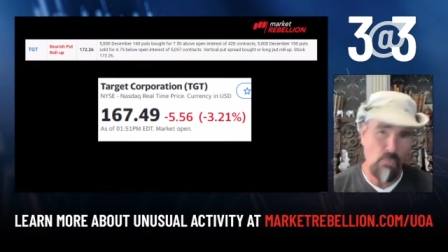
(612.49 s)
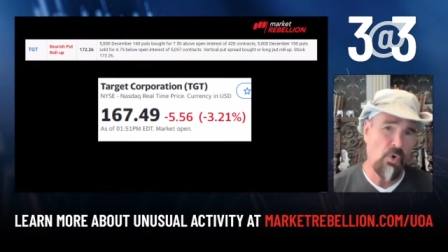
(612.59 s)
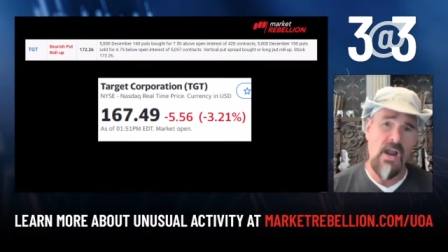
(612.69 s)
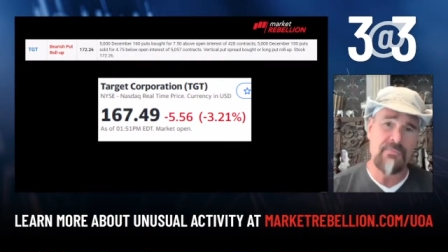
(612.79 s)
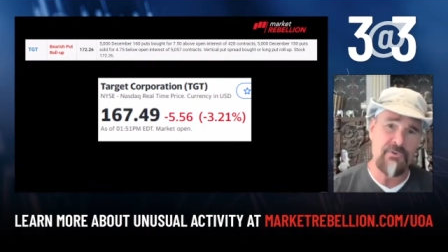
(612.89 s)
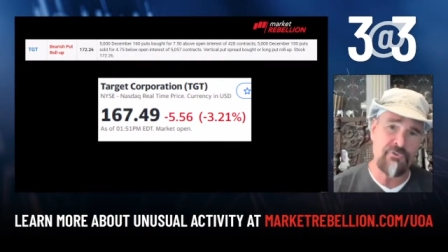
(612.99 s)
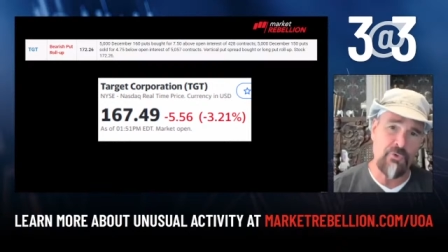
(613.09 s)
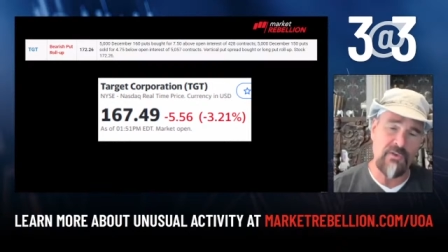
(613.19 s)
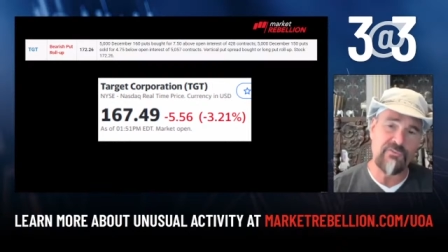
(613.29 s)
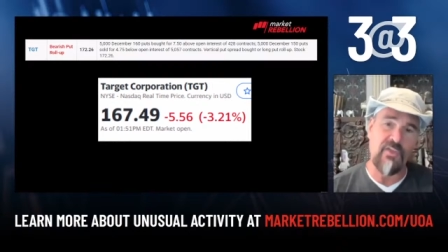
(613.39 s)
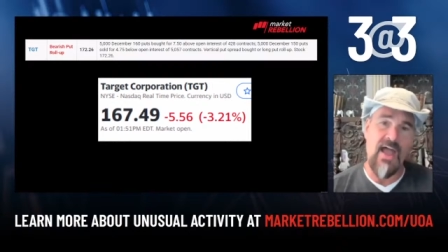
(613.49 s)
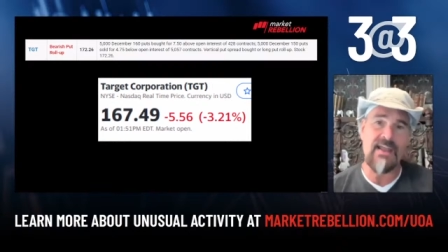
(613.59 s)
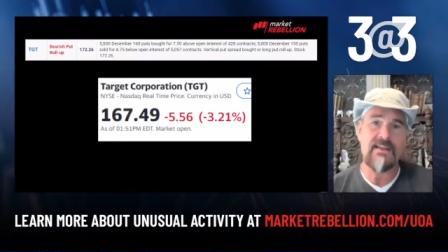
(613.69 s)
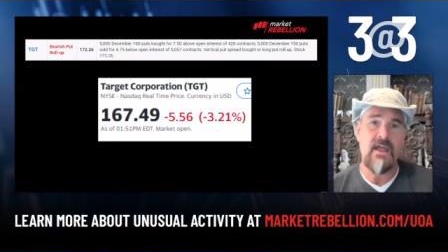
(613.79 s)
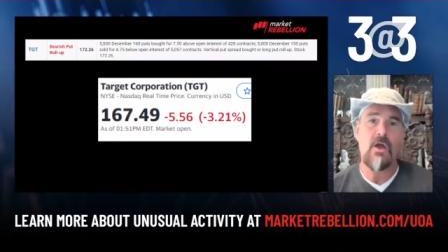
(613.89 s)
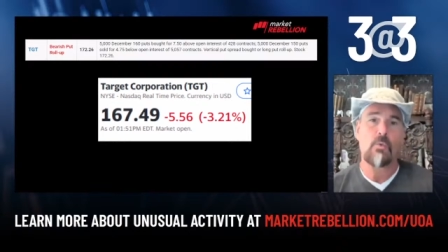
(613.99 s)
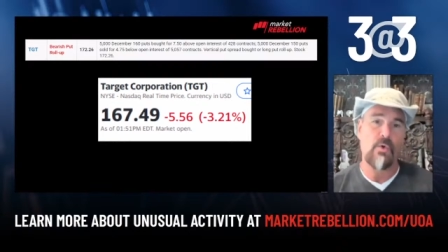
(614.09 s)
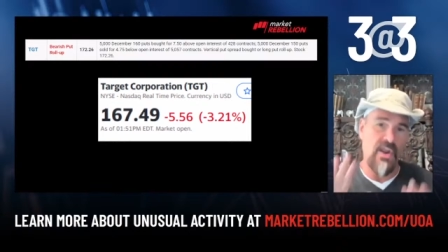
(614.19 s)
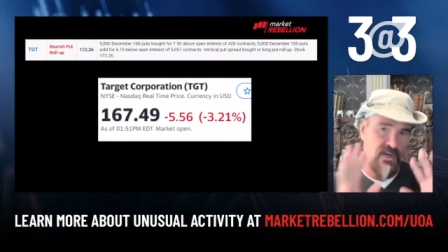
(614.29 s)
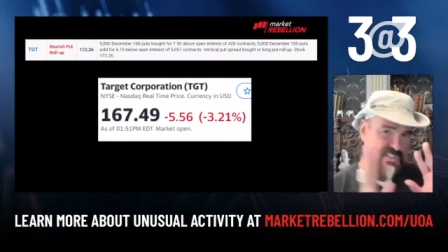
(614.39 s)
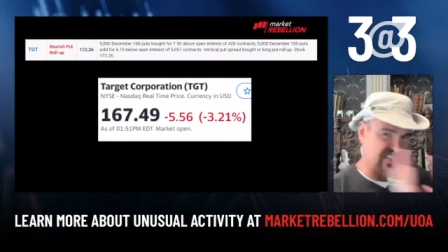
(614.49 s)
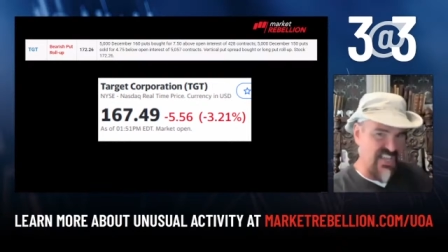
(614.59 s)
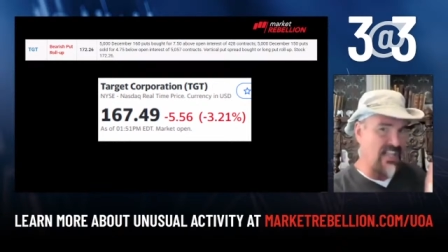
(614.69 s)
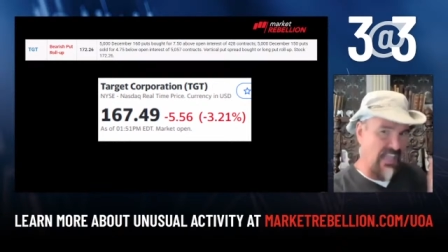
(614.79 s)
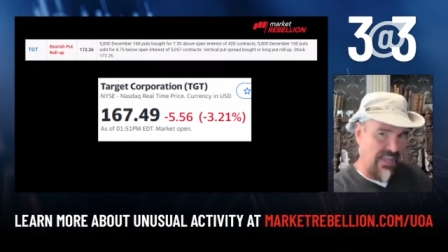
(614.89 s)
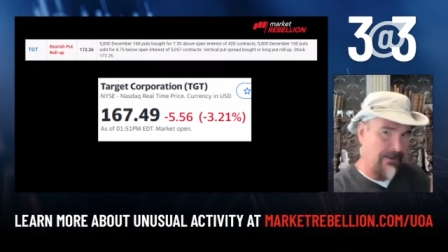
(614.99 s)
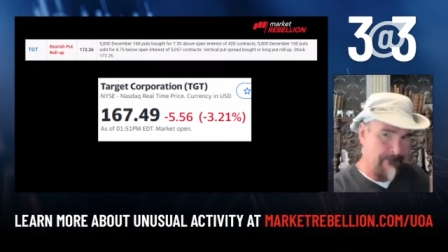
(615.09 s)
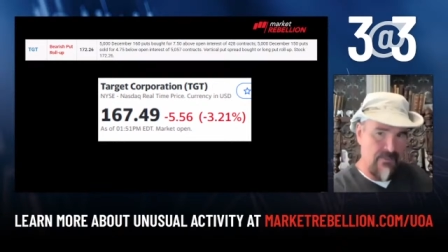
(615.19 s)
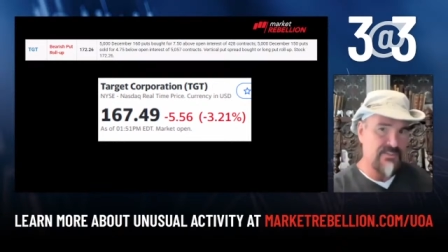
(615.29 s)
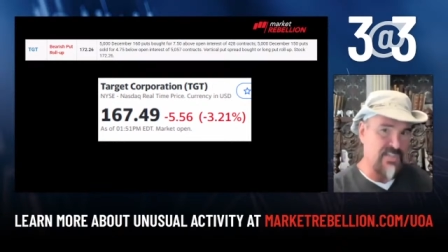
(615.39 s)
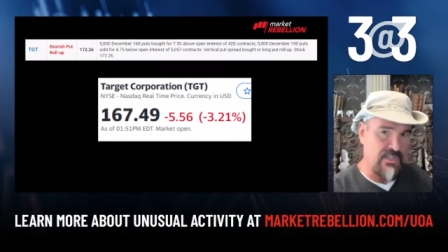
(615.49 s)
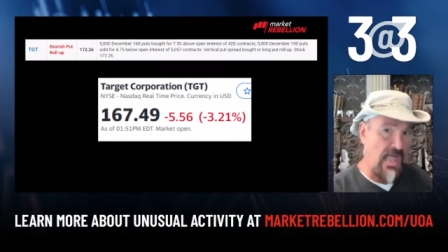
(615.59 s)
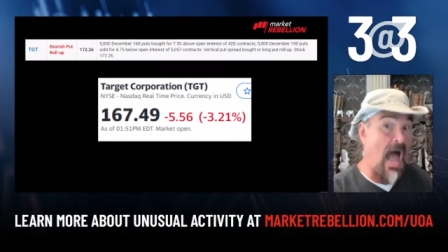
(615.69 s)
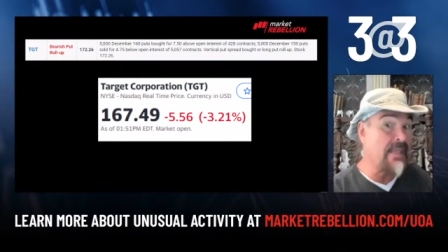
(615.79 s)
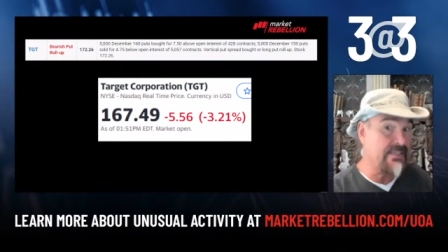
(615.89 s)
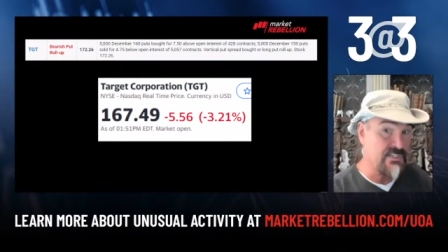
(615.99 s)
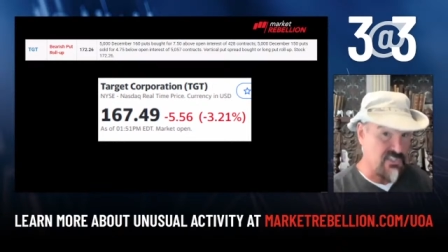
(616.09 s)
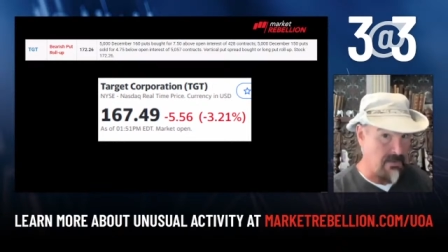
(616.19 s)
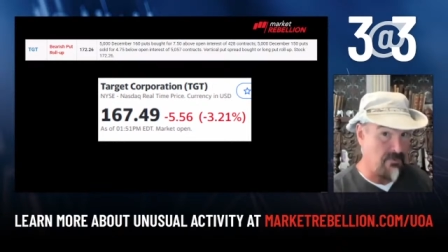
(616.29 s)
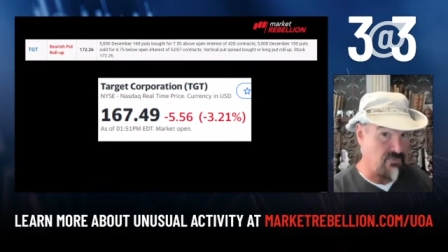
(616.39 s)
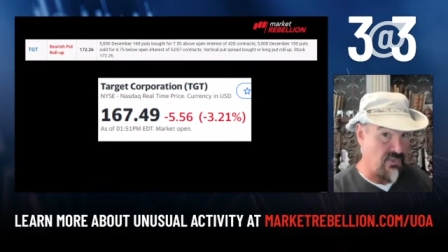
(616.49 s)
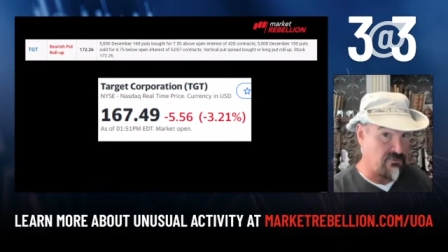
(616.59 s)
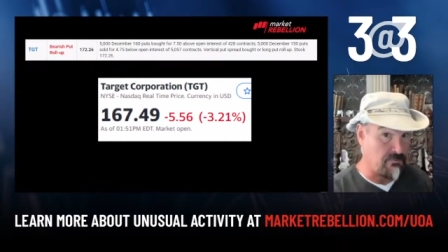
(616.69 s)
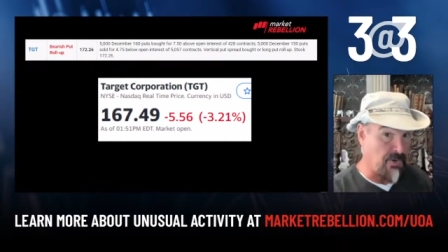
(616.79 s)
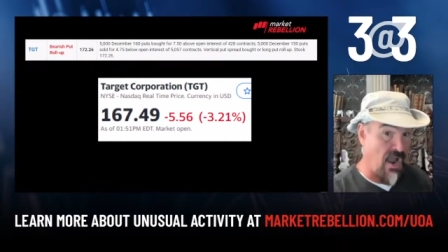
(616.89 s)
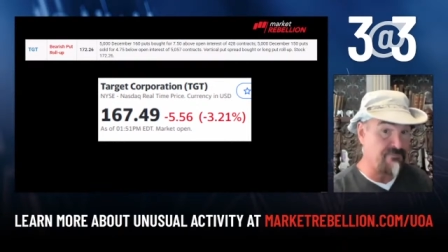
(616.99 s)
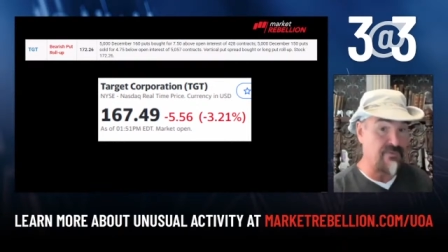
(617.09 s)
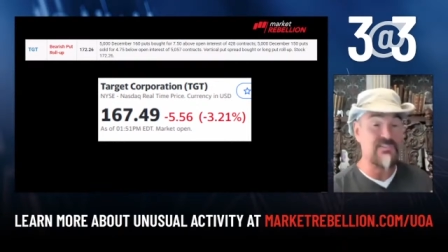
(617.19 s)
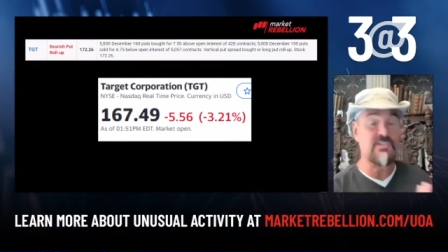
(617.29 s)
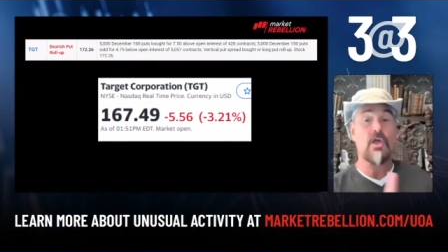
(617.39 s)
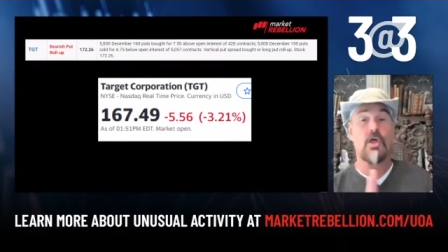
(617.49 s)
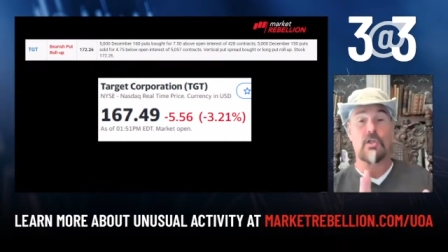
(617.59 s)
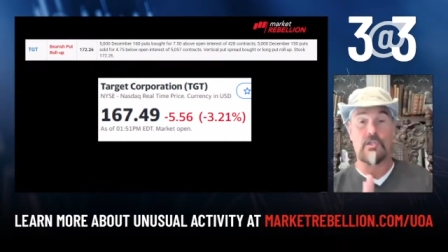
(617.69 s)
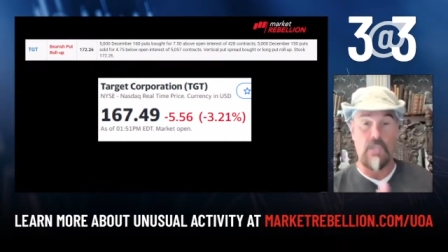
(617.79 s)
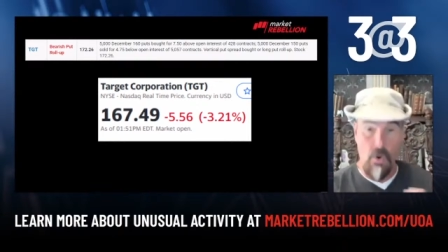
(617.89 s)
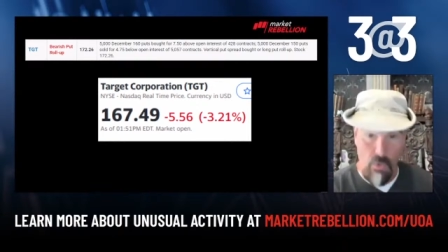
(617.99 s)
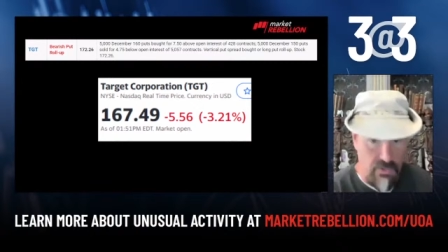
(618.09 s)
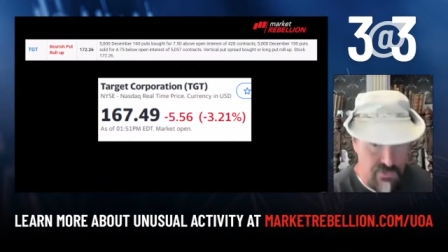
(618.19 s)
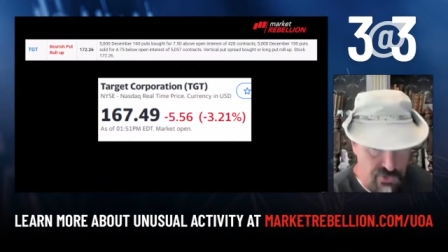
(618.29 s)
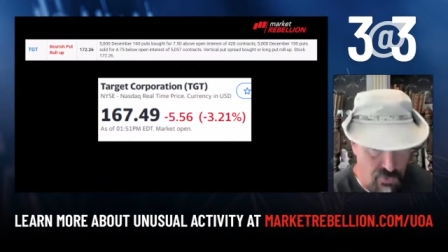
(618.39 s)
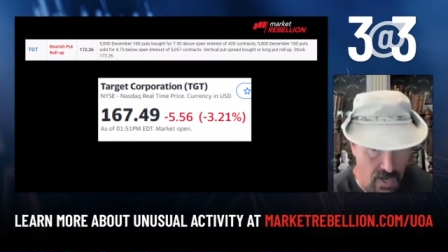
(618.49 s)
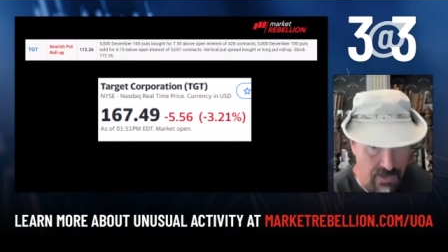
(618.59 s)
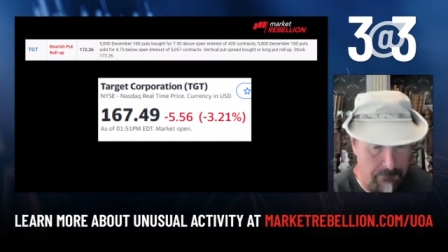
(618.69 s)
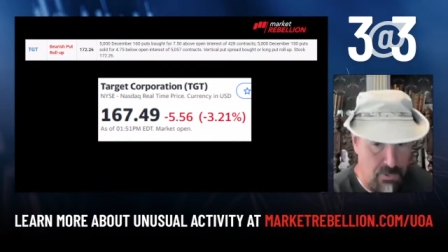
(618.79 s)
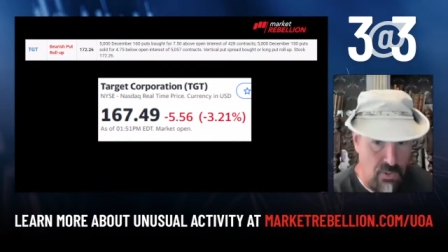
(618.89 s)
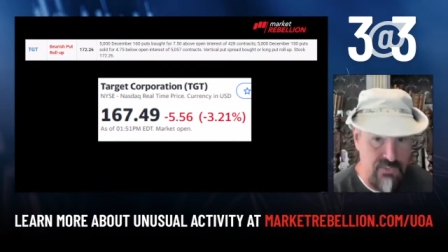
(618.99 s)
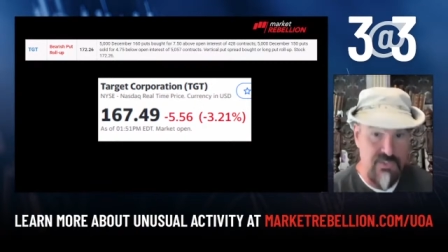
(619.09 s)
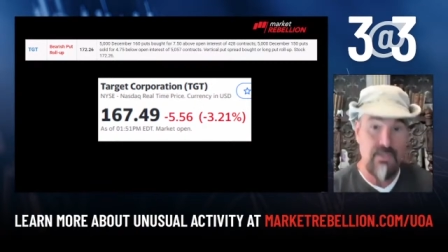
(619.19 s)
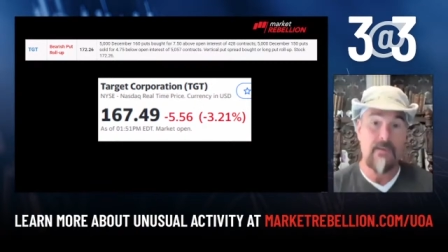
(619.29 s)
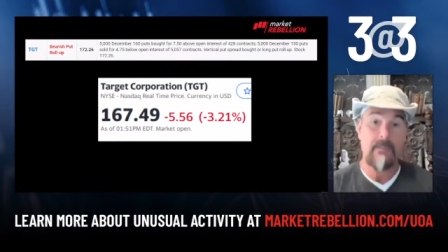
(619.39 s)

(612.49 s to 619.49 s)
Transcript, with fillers: We're on the short side. We are selling to lock in some of these profits, lower strike puts,